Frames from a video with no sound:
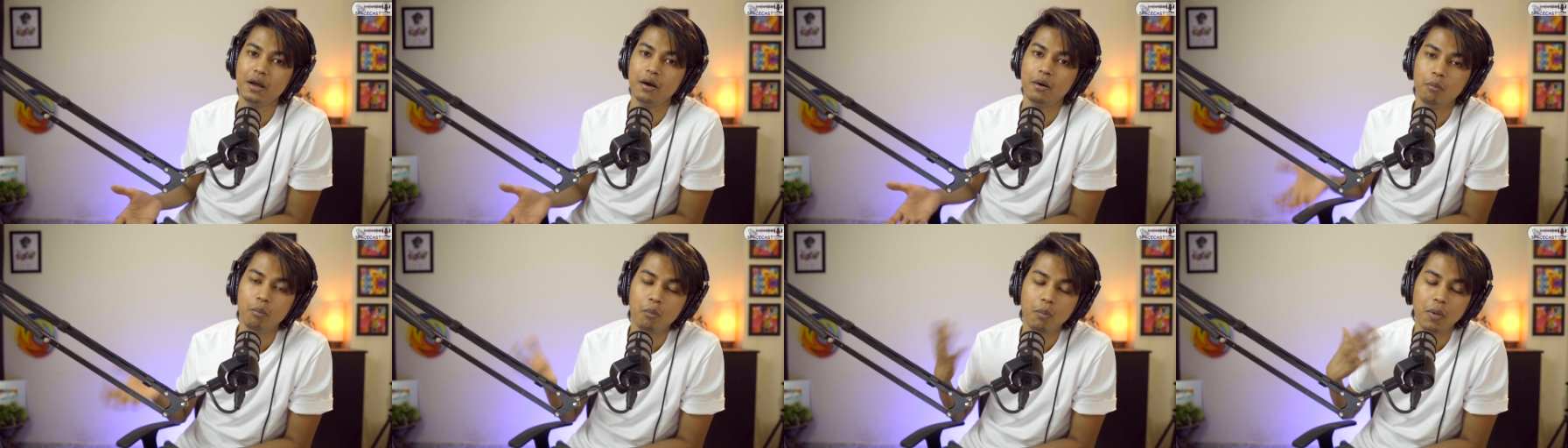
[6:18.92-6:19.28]

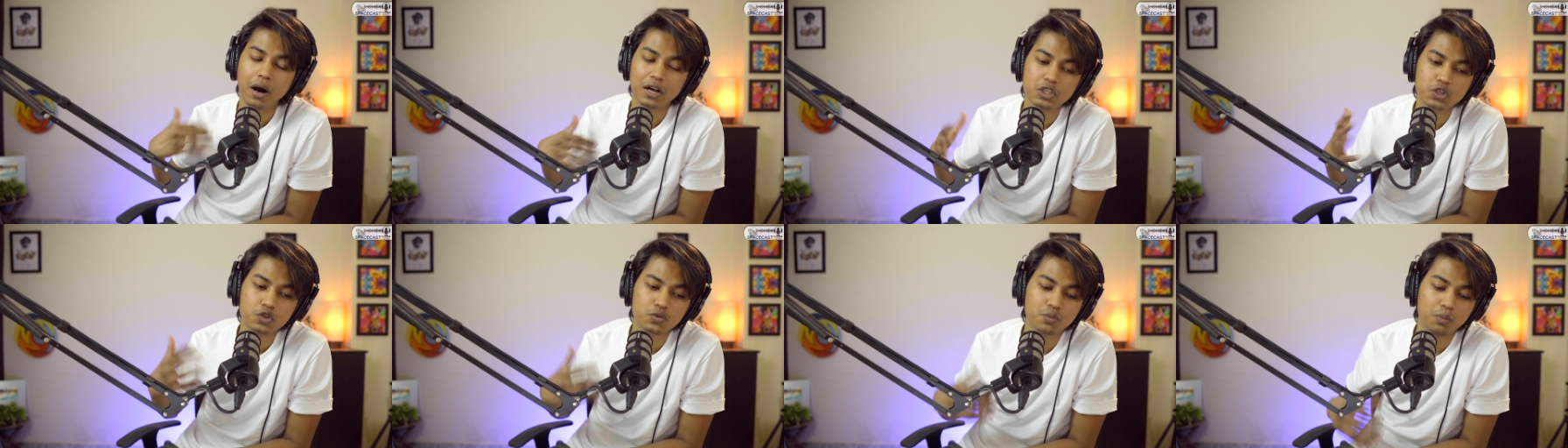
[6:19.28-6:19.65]

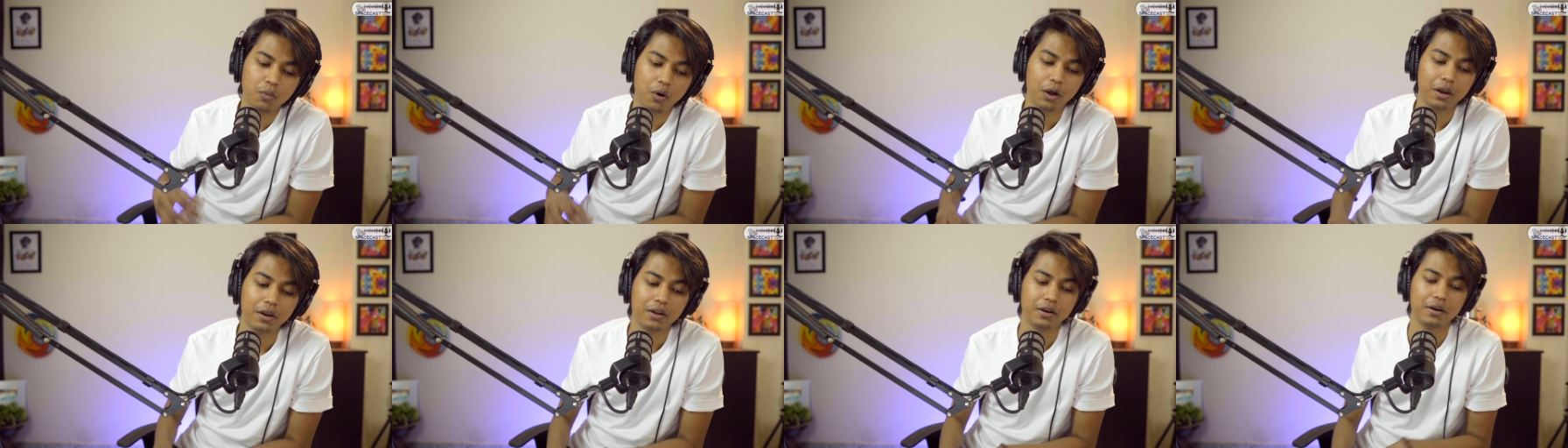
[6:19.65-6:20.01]
much
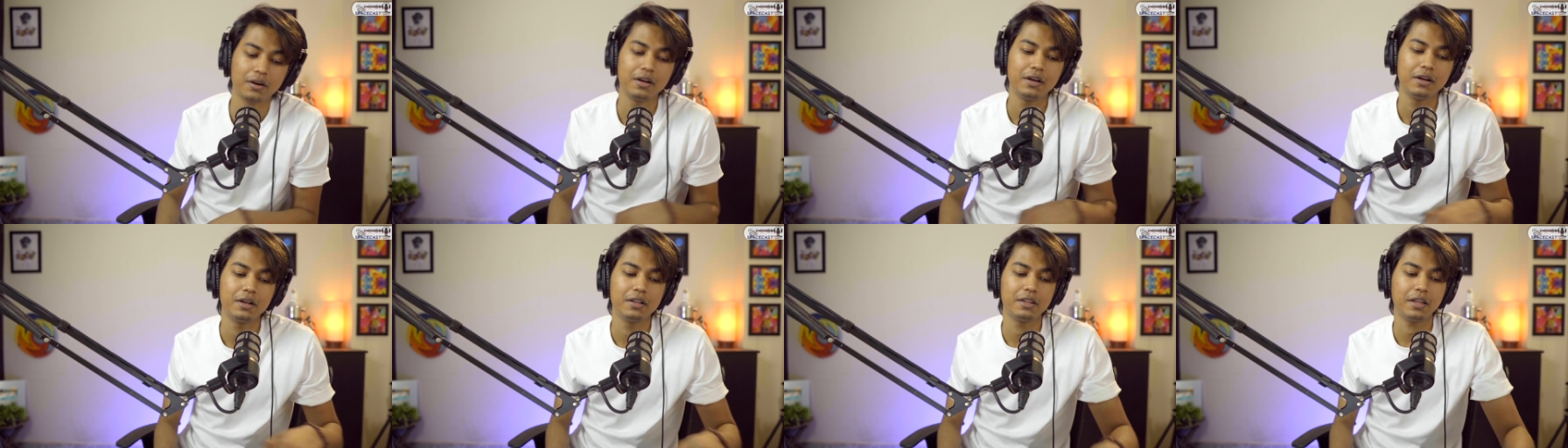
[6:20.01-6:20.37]
smaller
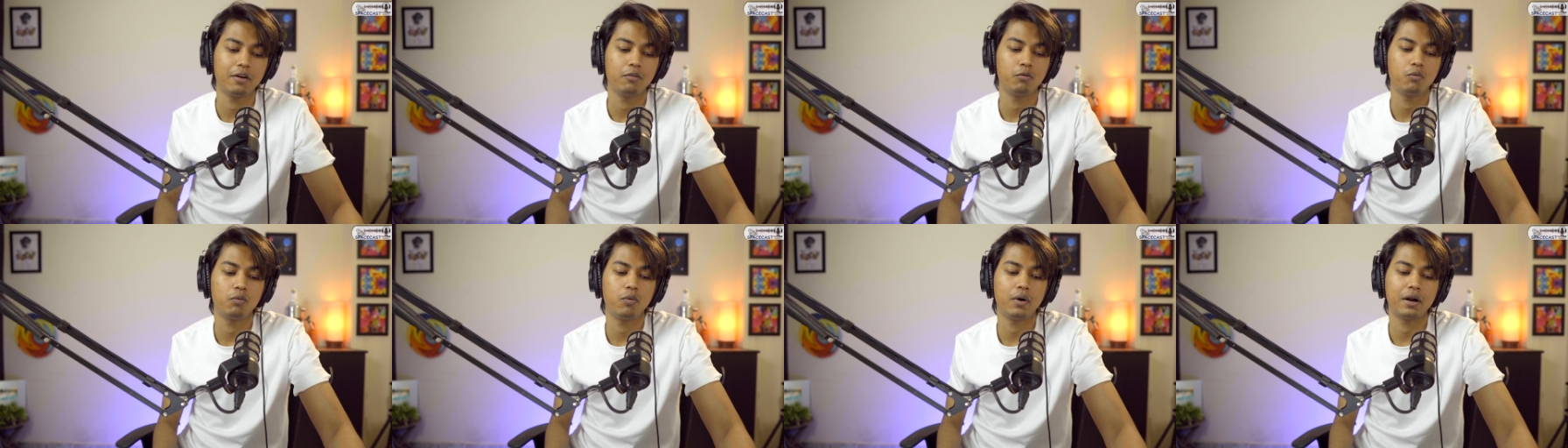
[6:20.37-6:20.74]

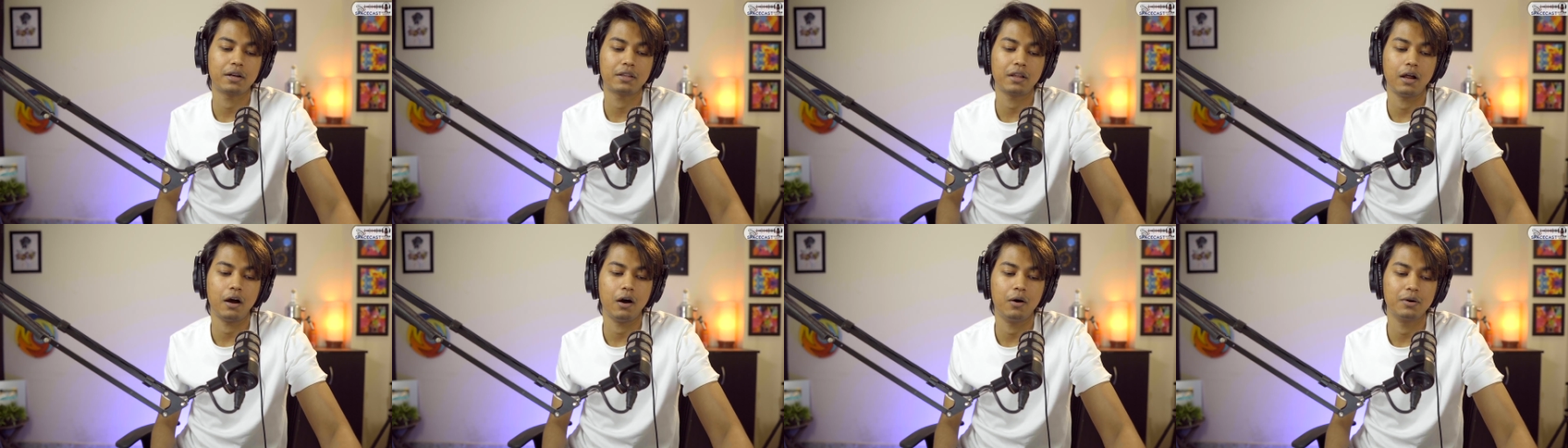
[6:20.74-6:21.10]
than
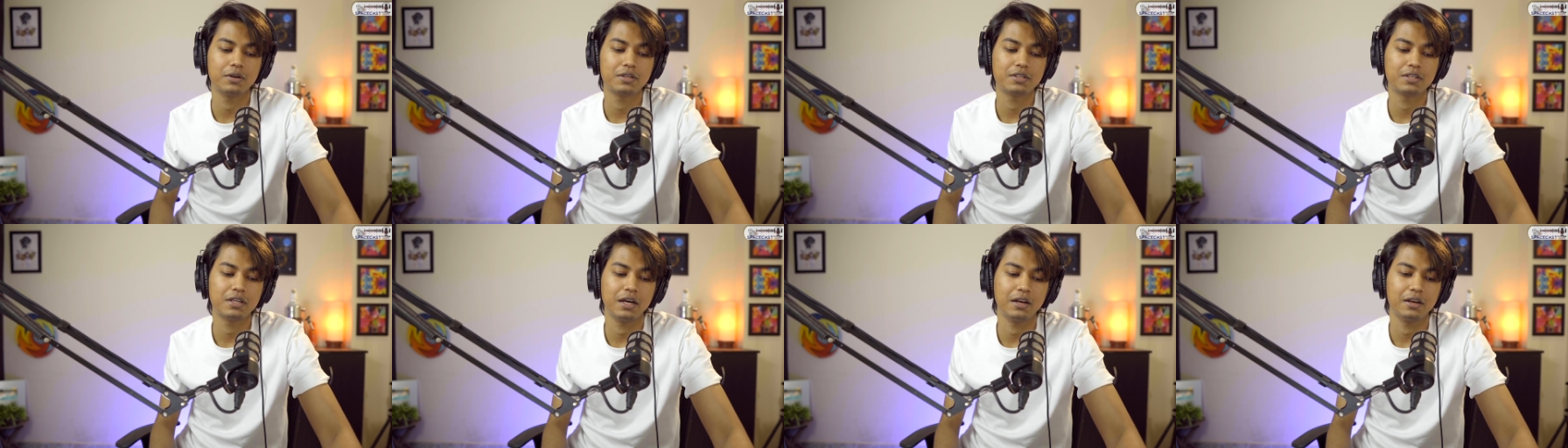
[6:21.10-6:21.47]
what our
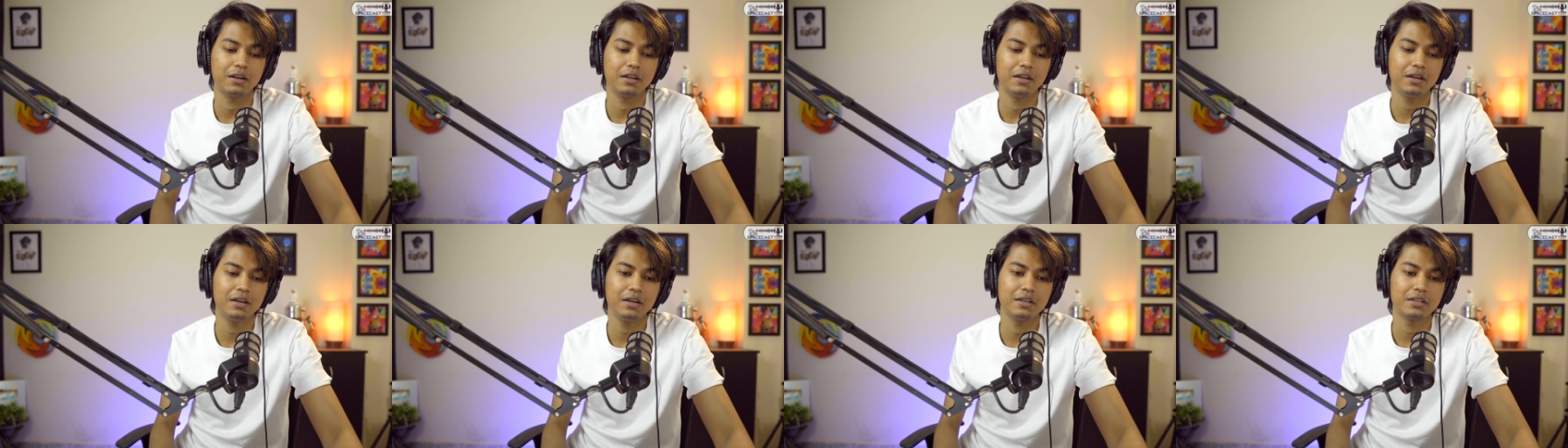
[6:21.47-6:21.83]
sun
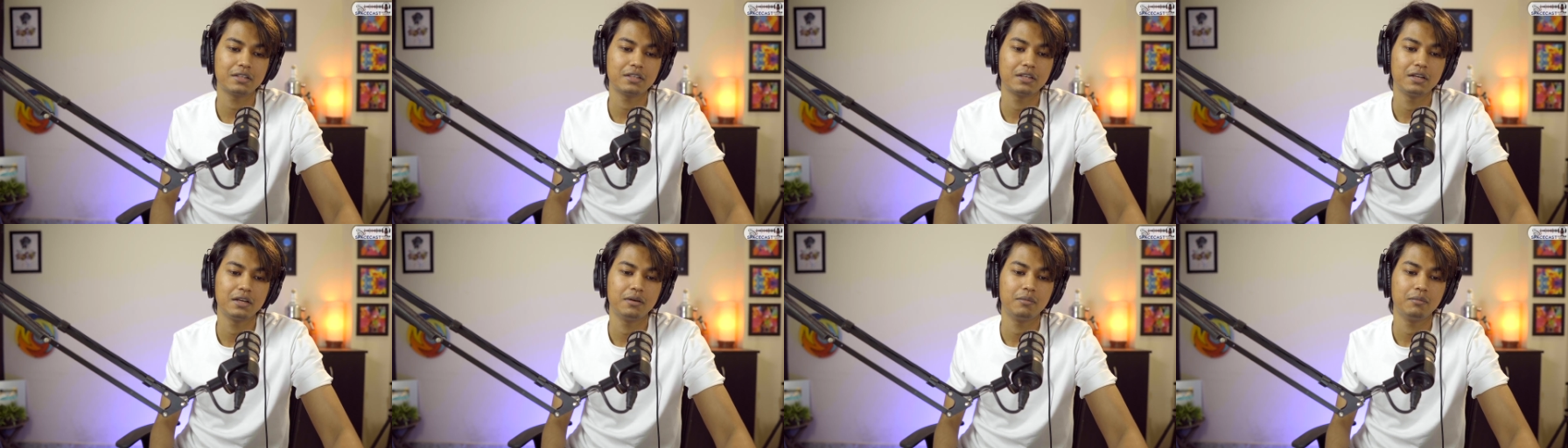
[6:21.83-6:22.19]
is.